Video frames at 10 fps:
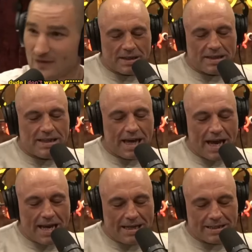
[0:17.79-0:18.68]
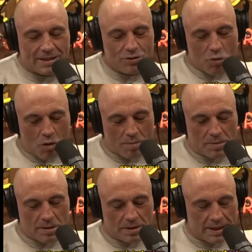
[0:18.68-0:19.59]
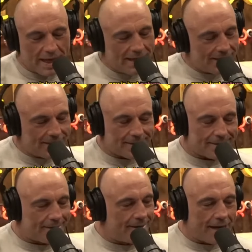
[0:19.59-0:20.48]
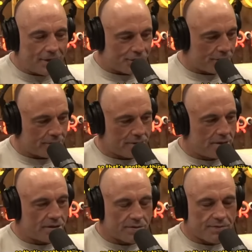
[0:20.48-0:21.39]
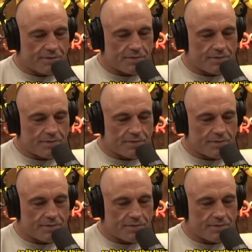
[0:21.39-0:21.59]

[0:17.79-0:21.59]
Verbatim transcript: Gay is normal. Yeah. Gay is just nature. So that's another thing,